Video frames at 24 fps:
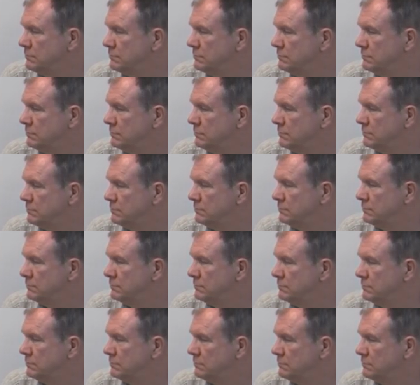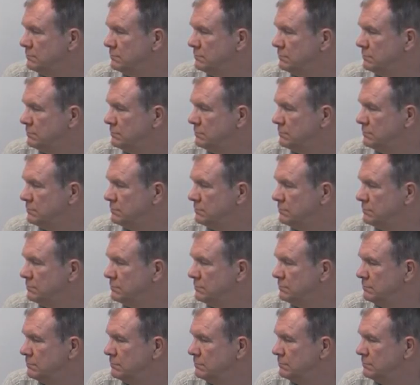
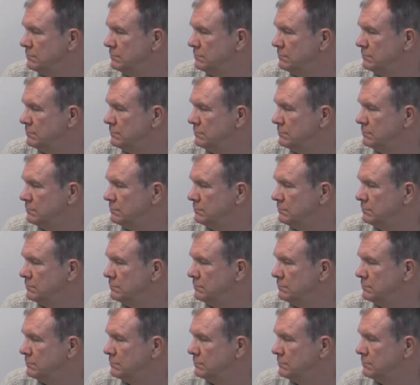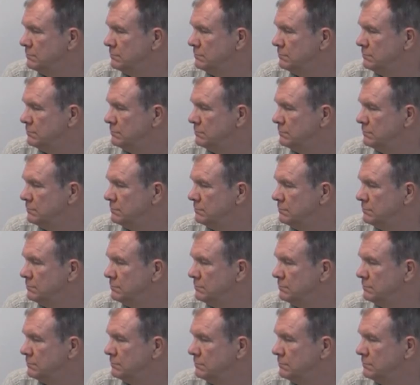
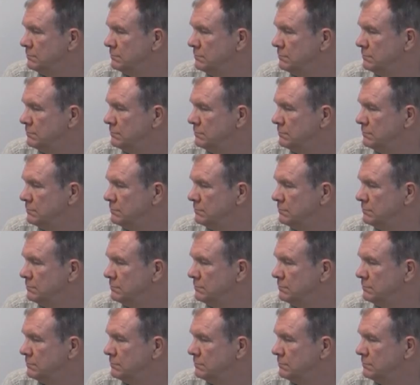No words are spoken by the person on screen.